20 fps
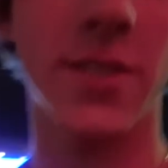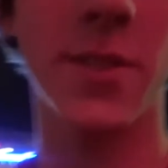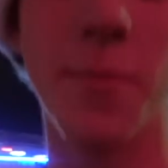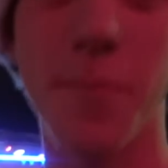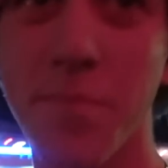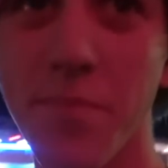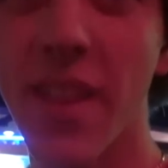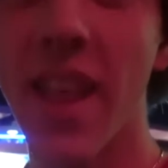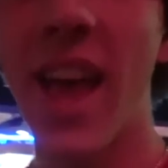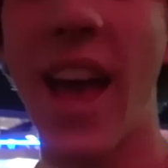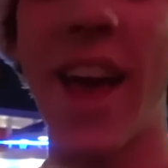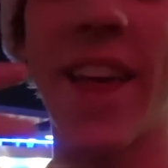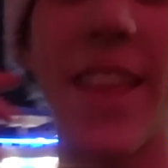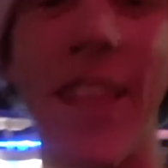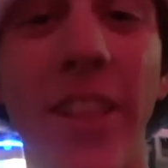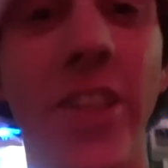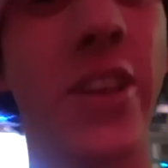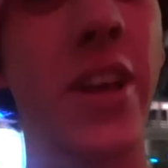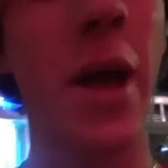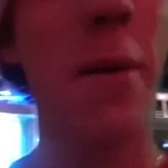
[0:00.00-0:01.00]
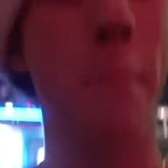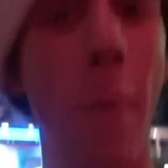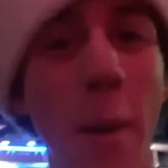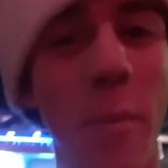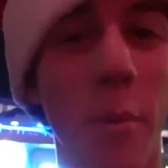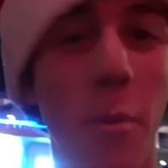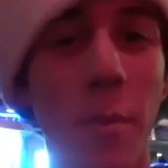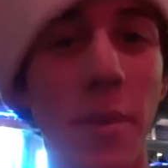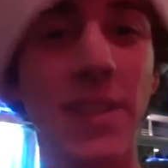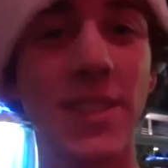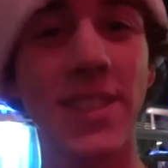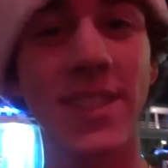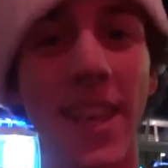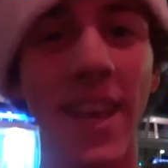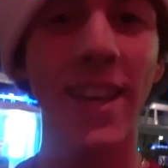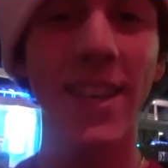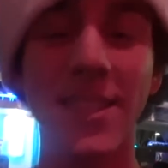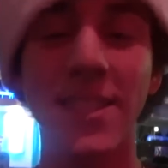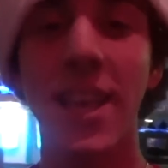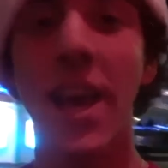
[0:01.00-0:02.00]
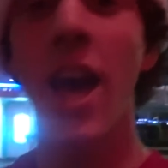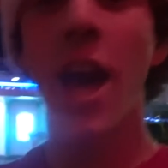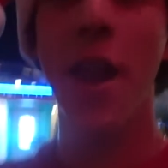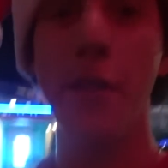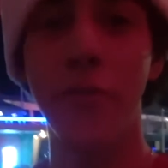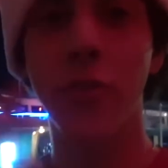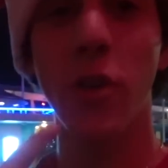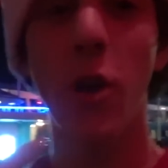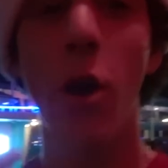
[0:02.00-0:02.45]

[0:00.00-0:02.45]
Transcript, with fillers: and they look like peppermint sticks. If you